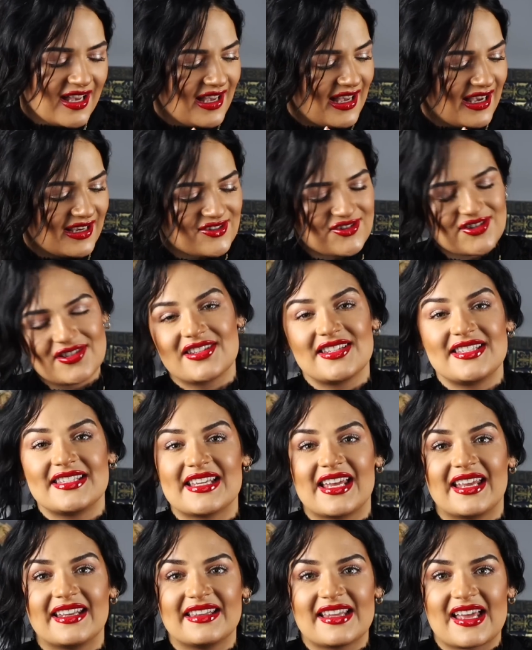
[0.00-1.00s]
actually
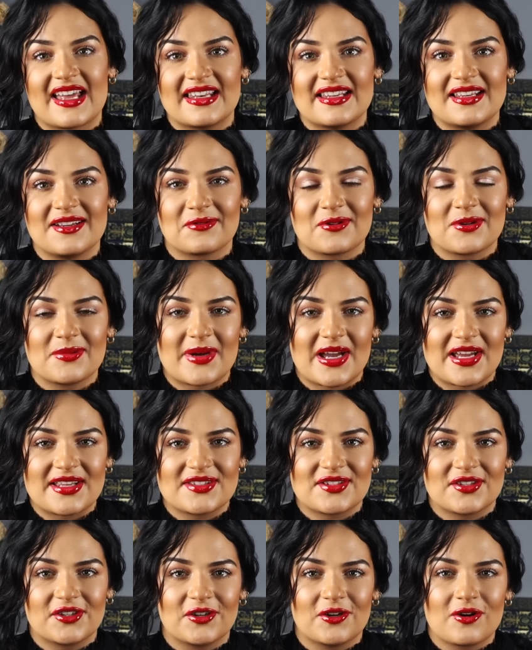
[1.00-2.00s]
said that it
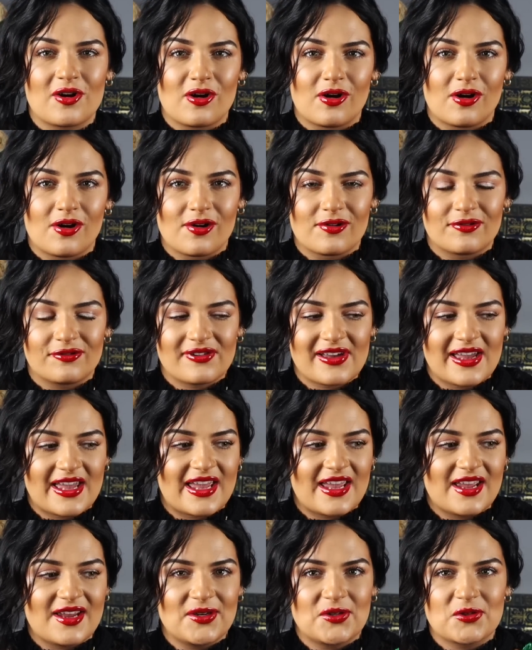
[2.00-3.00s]
reminds her of
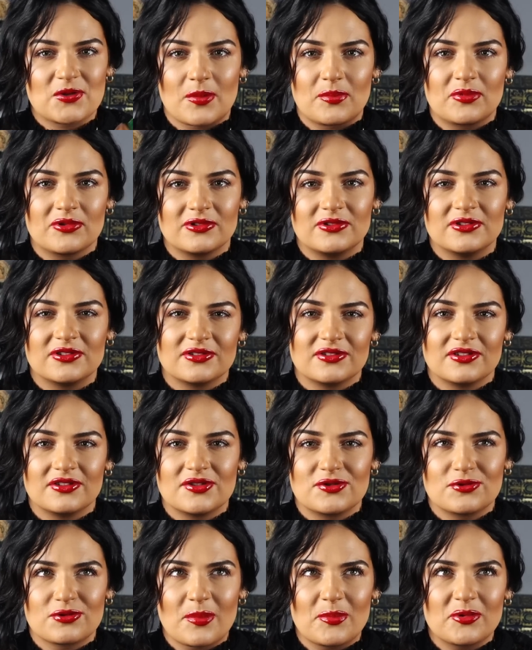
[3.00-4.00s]
a
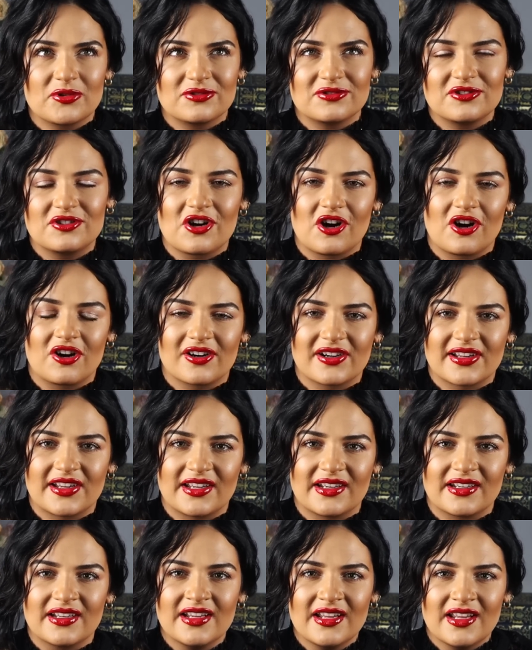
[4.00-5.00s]
tropical
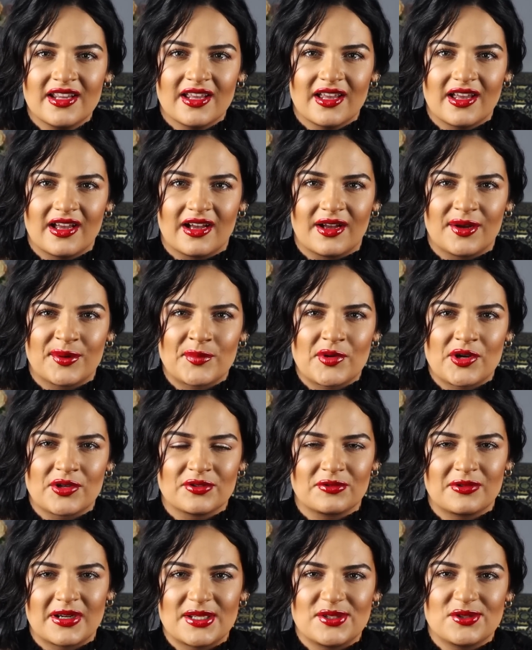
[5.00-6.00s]
garden on
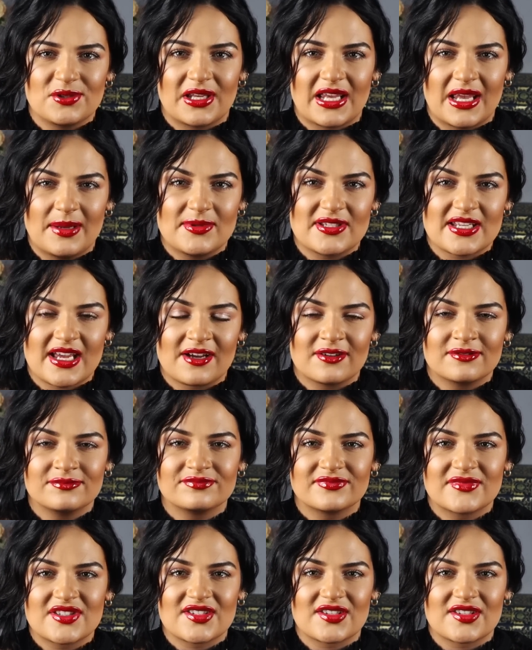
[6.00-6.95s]
the way to Cape Town.